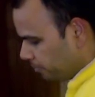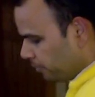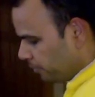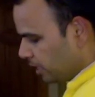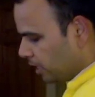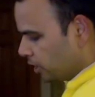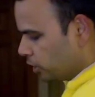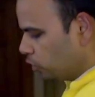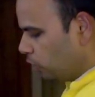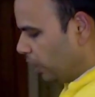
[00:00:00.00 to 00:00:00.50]

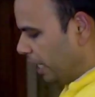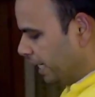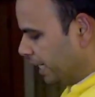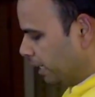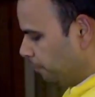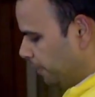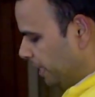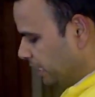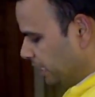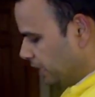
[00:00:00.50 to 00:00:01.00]
So I can
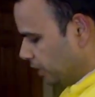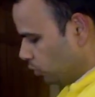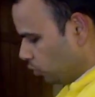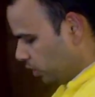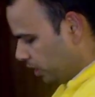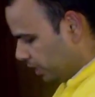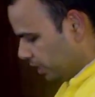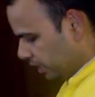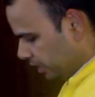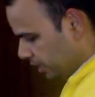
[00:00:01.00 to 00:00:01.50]
place it over
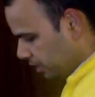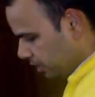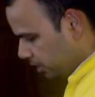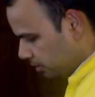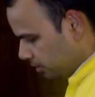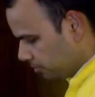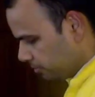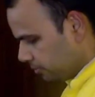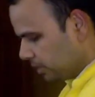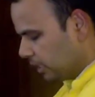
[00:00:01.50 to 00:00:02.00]
here.
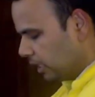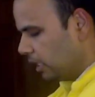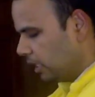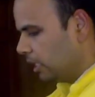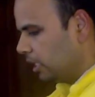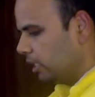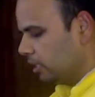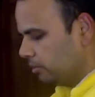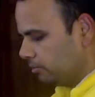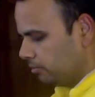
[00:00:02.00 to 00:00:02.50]

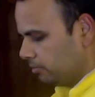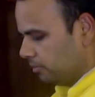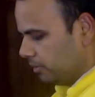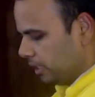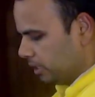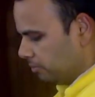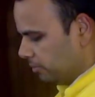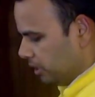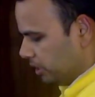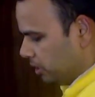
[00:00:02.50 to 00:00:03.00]
Let
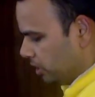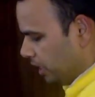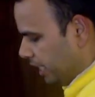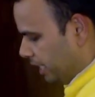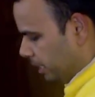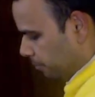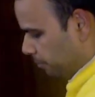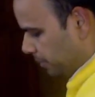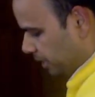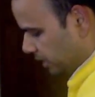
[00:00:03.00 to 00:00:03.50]
me try and
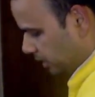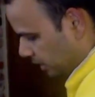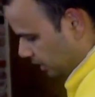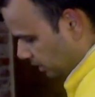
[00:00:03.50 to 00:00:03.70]
place it this